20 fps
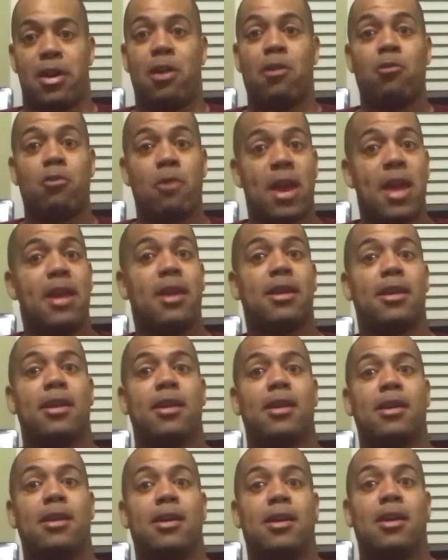rake,
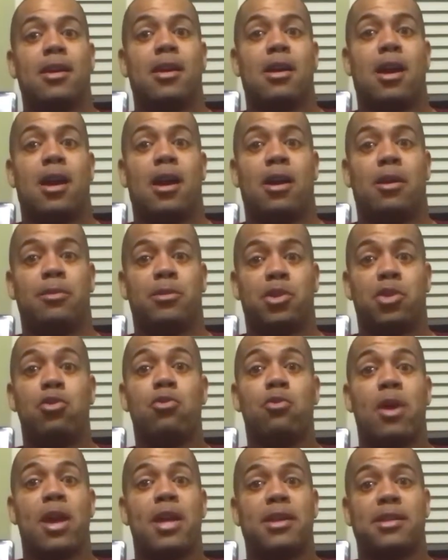two
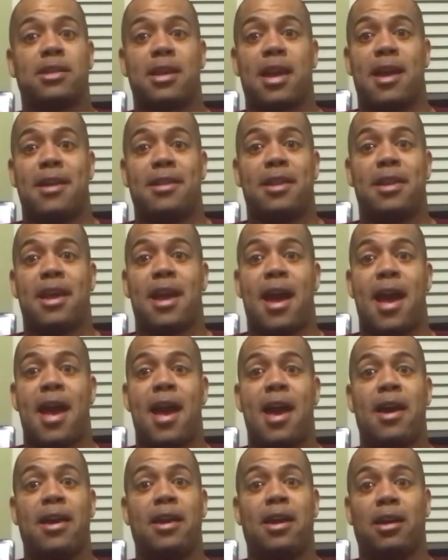rakes, and they
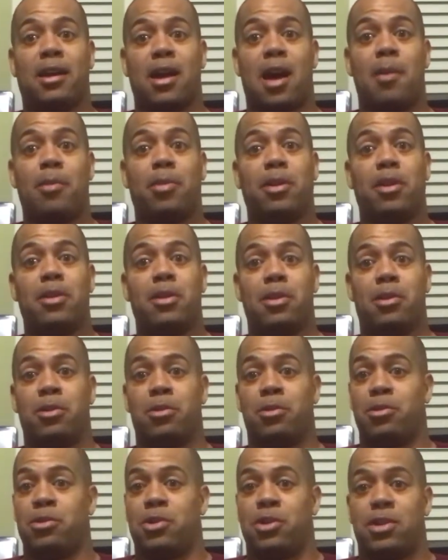had a couple of
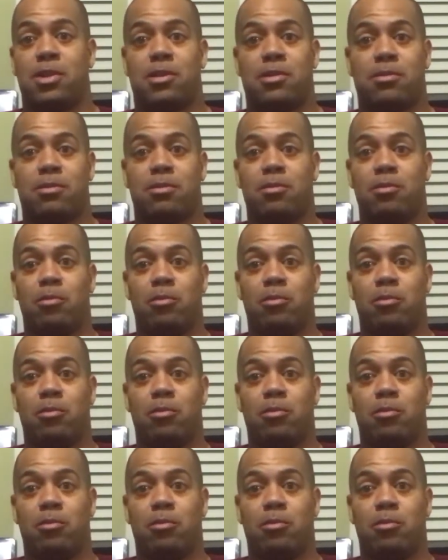those